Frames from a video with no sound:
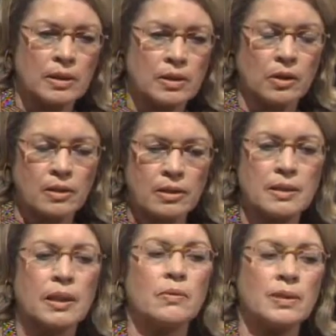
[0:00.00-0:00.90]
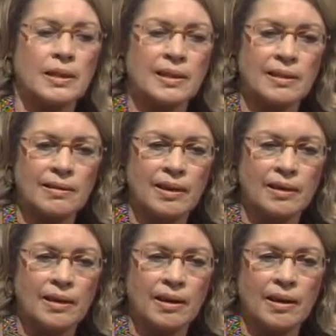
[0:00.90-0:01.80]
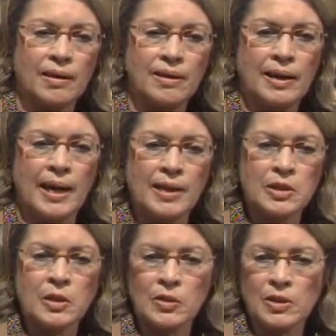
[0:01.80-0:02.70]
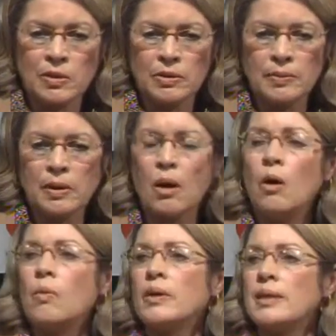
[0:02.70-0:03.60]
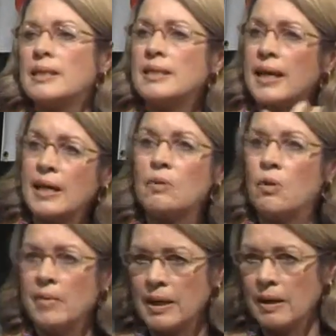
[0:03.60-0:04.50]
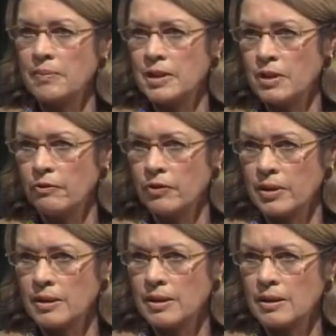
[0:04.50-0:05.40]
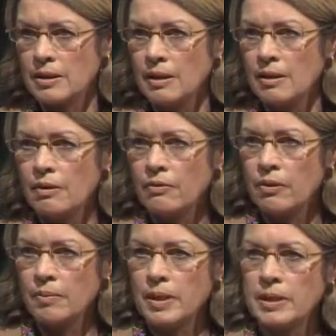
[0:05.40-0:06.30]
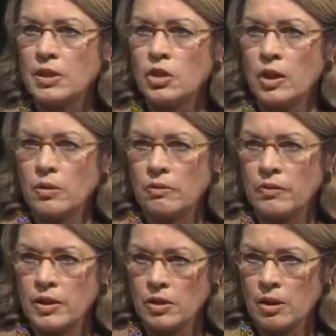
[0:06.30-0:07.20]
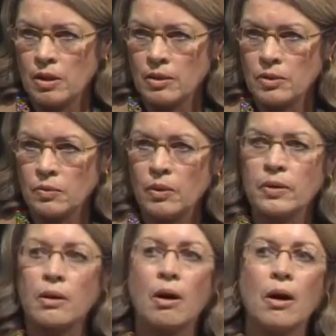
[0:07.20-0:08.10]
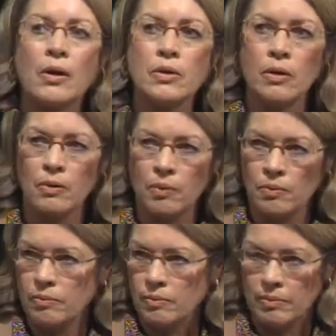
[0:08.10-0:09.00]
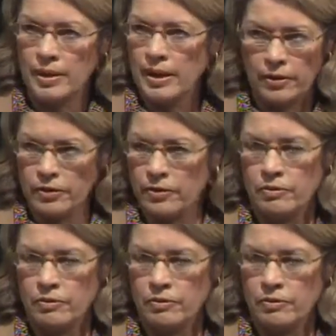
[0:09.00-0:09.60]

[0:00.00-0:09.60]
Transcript: started to say was that the attitude has always been, oh, well, the state will make up the difference from its general fund dollars. Well, there are no other